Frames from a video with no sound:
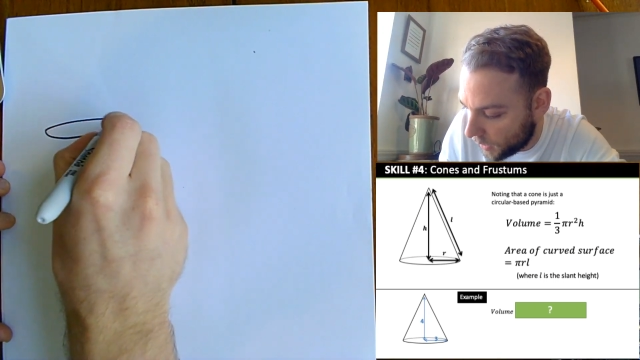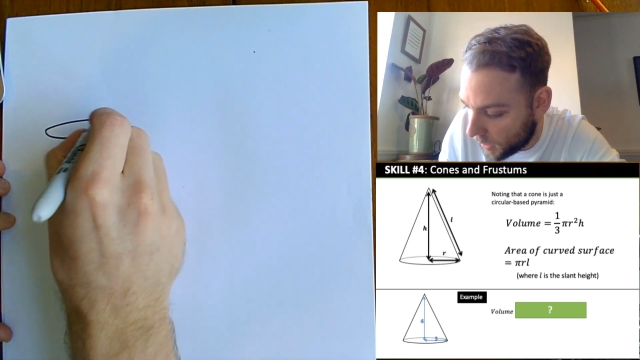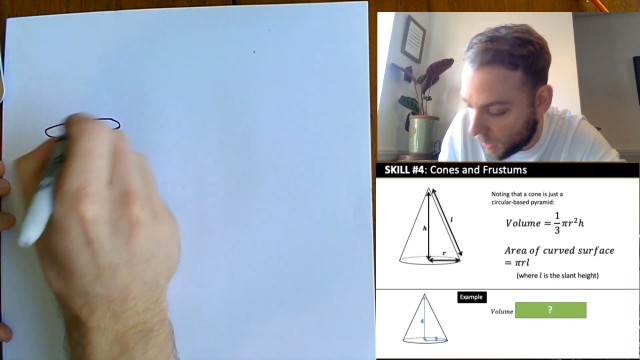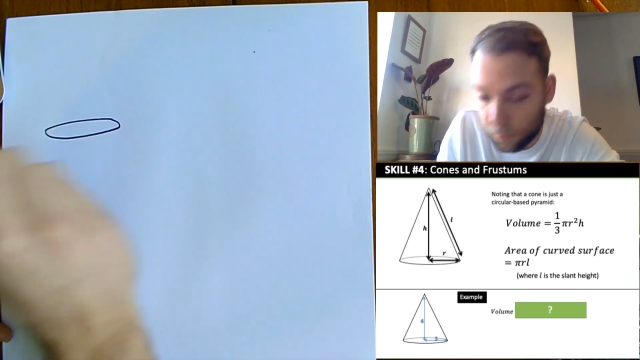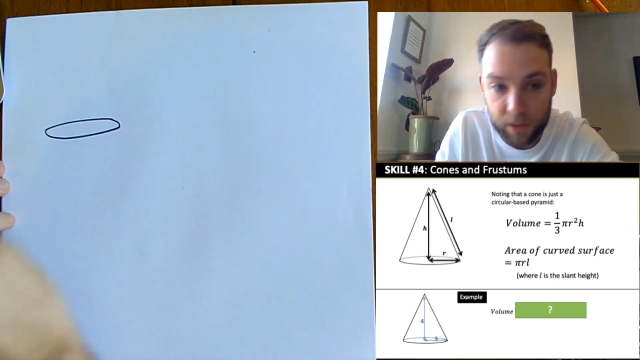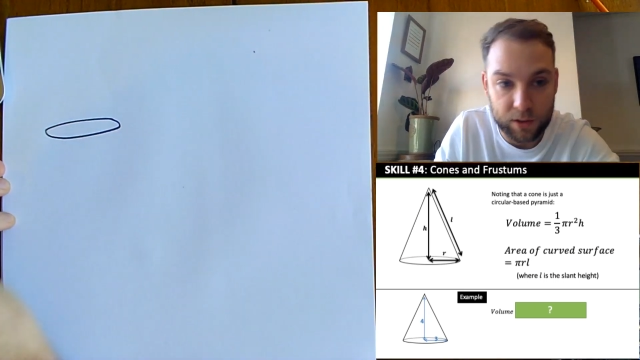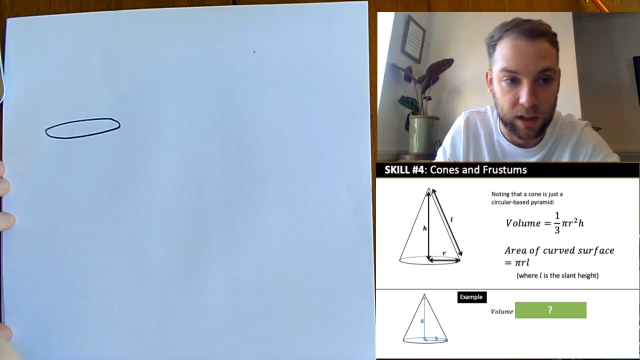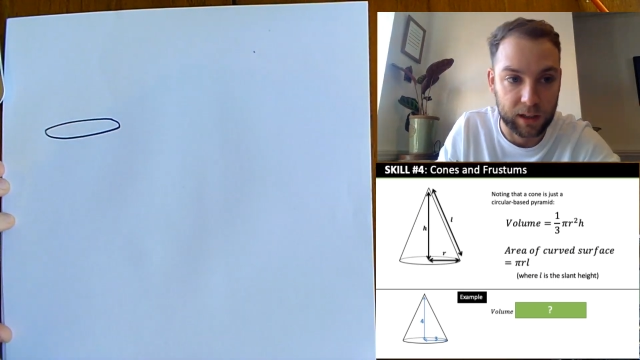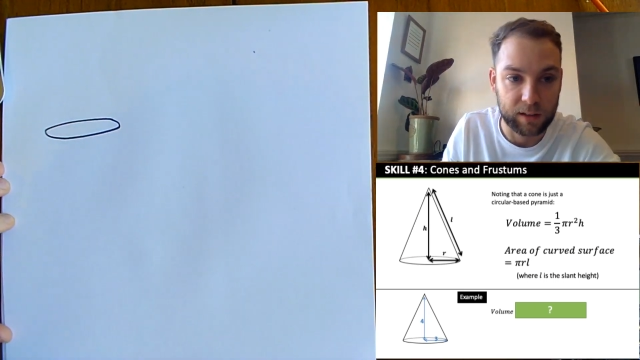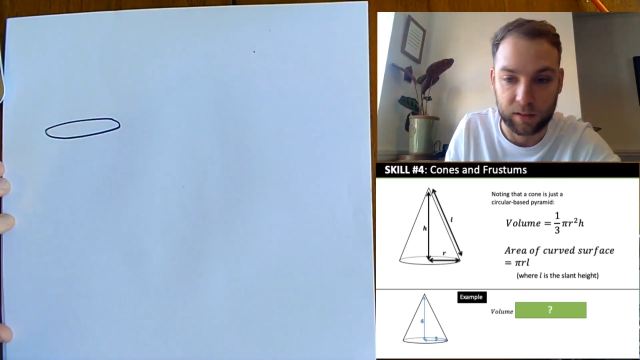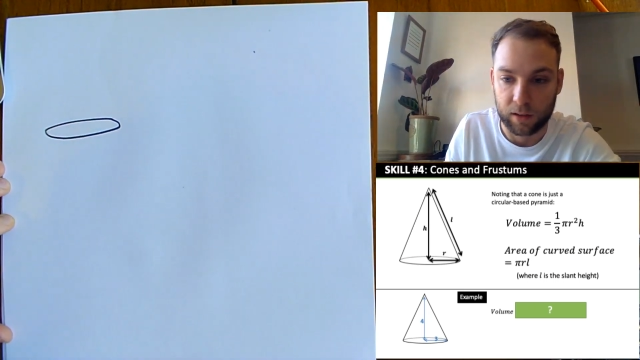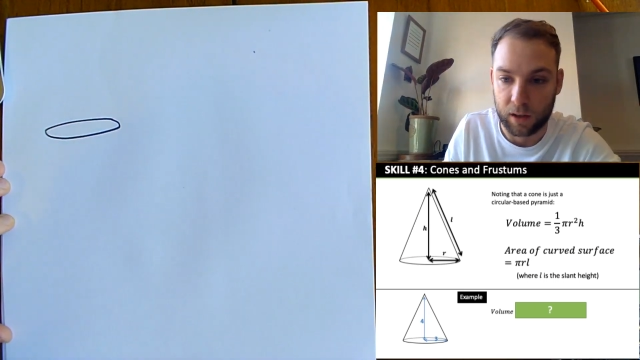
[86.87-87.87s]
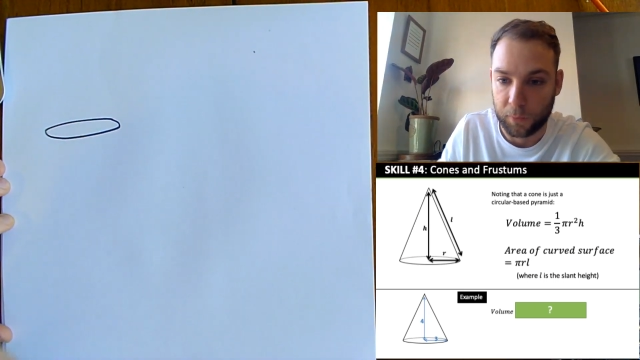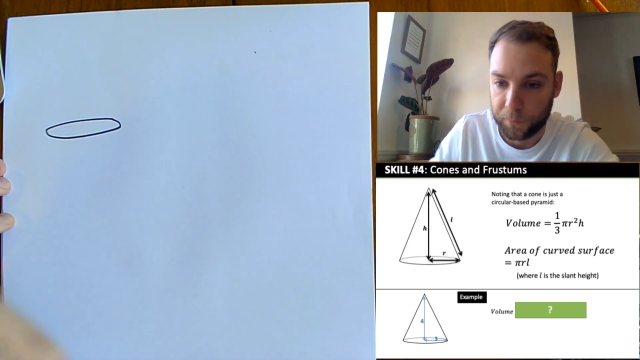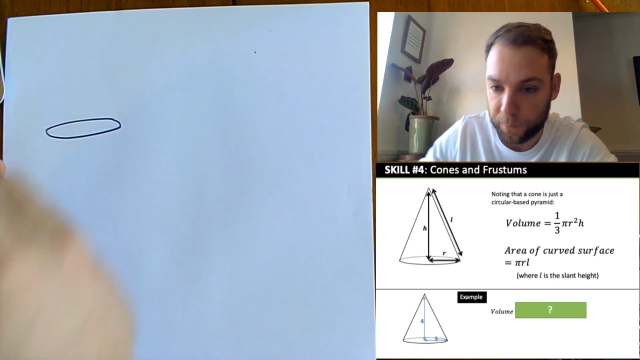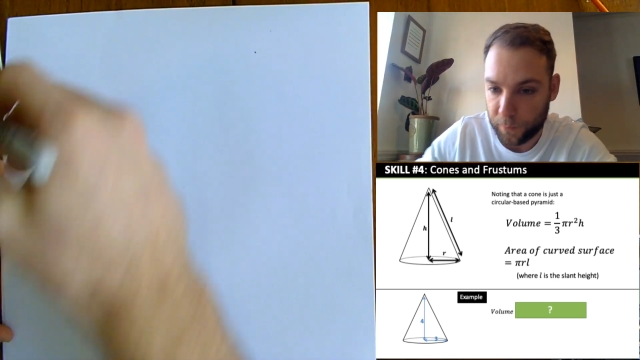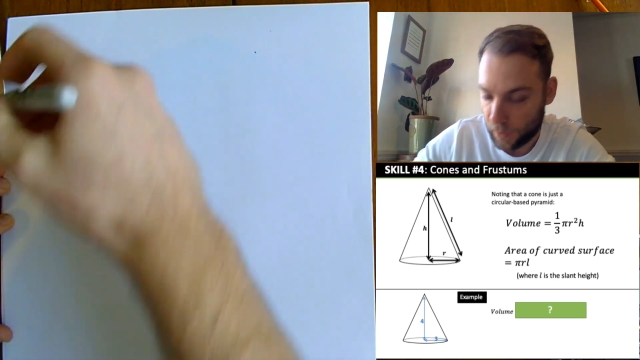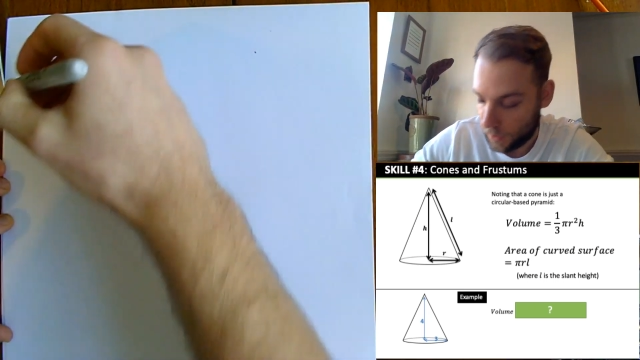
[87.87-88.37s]
which like so.
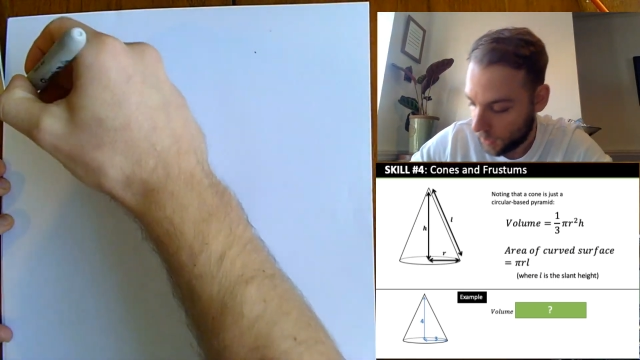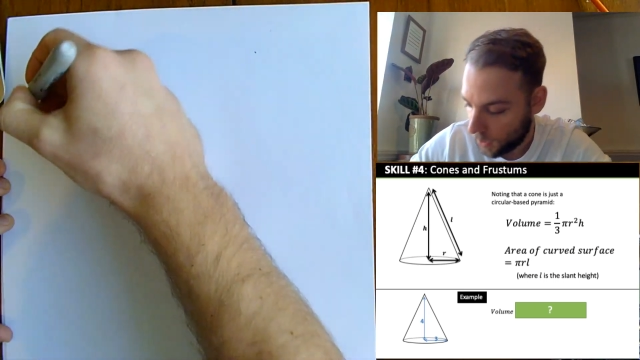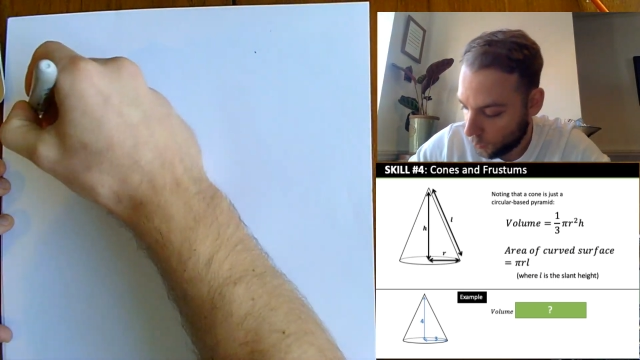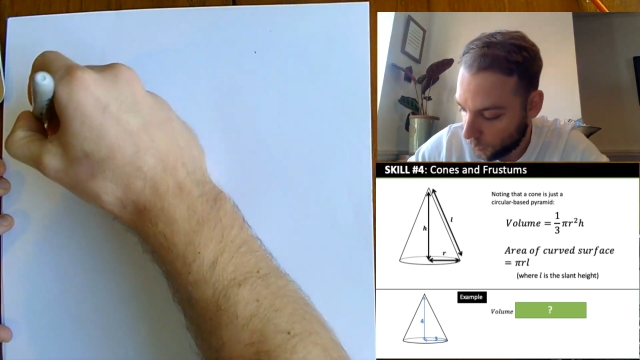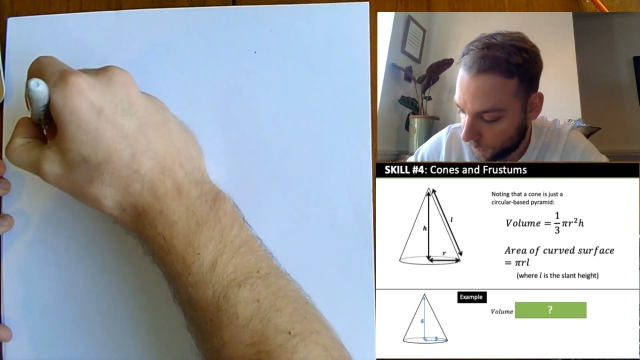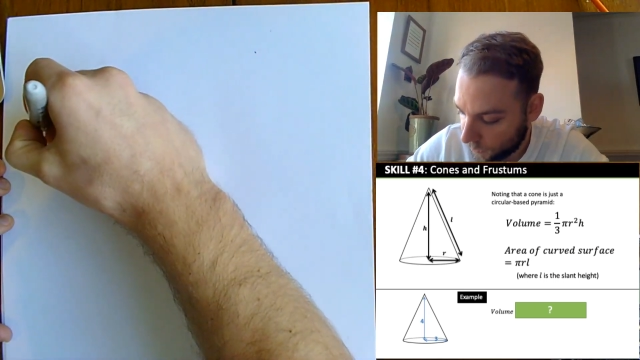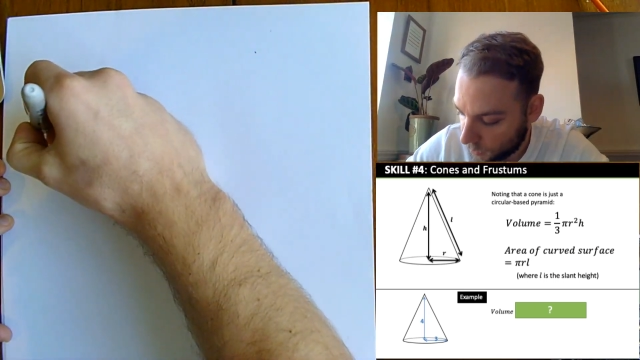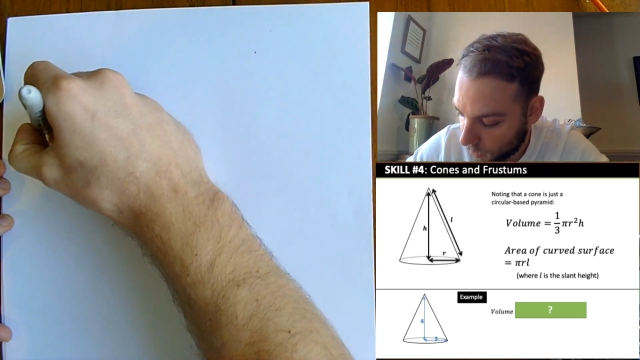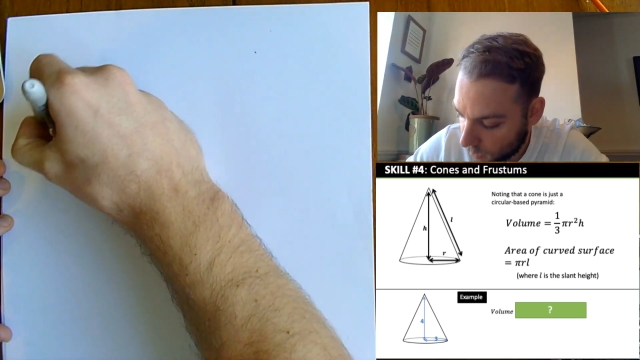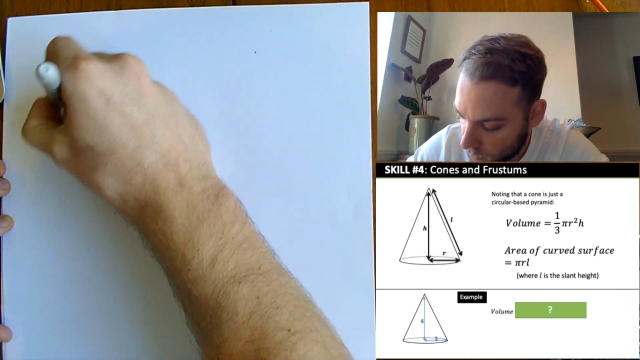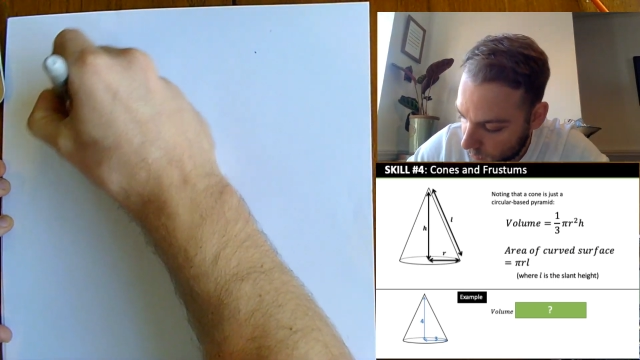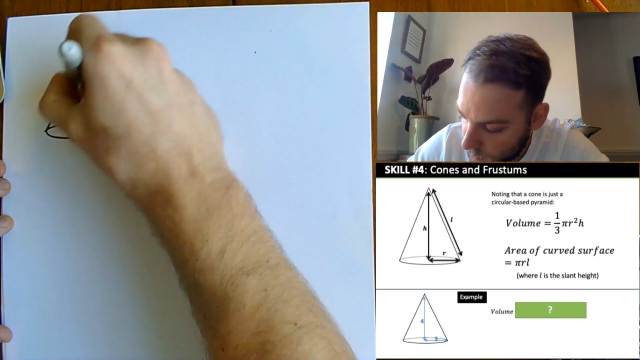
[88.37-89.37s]
We've got,